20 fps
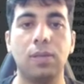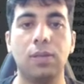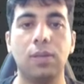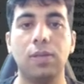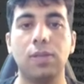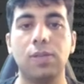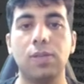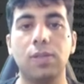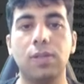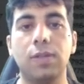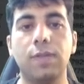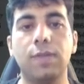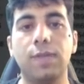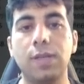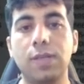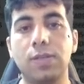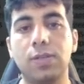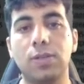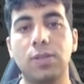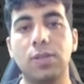So the
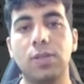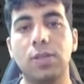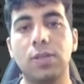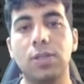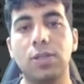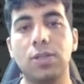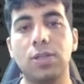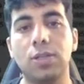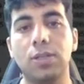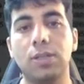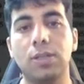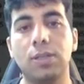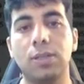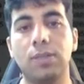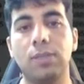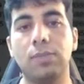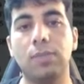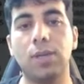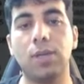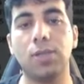face recognition
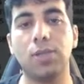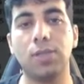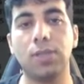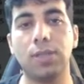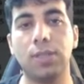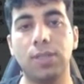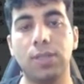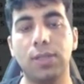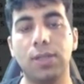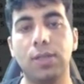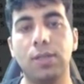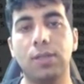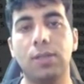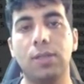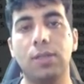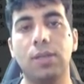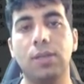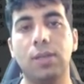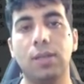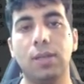module in
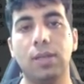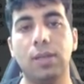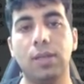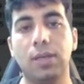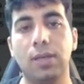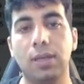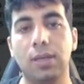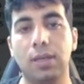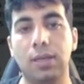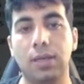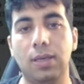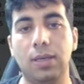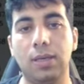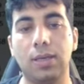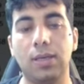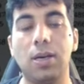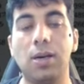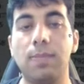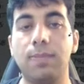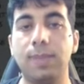here
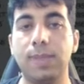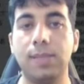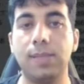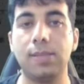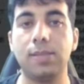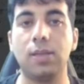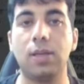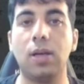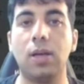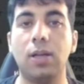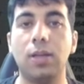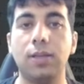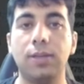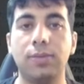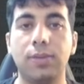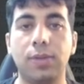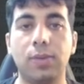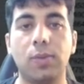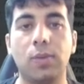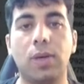accompanies all the
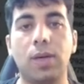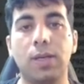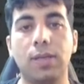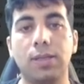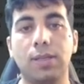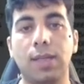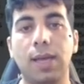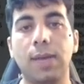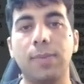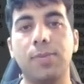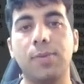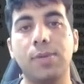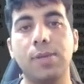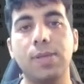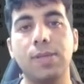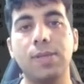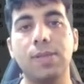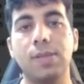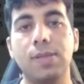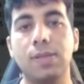required
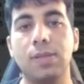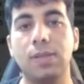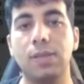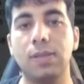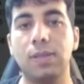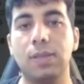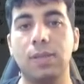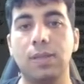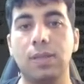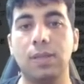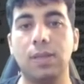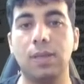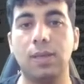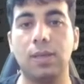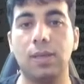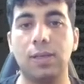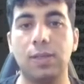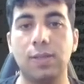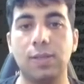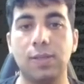libraries,
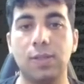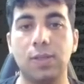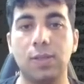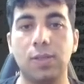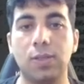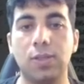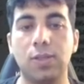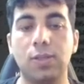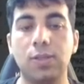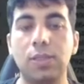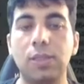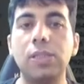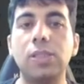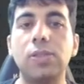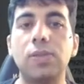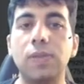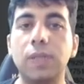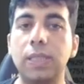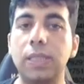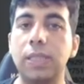so you don't need
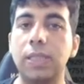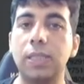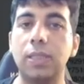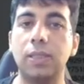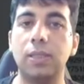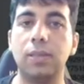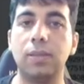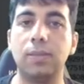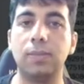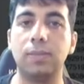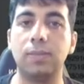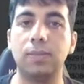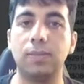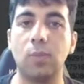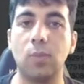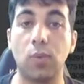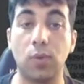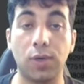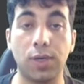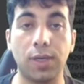to really
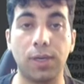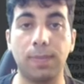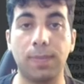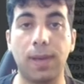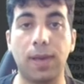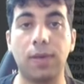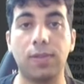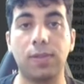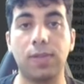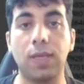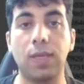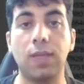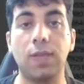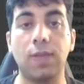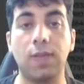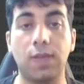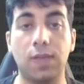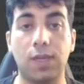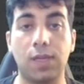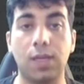worry about
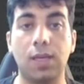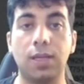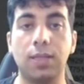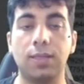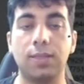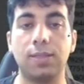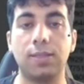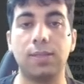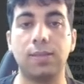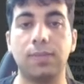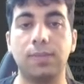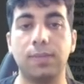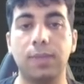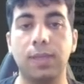anything else.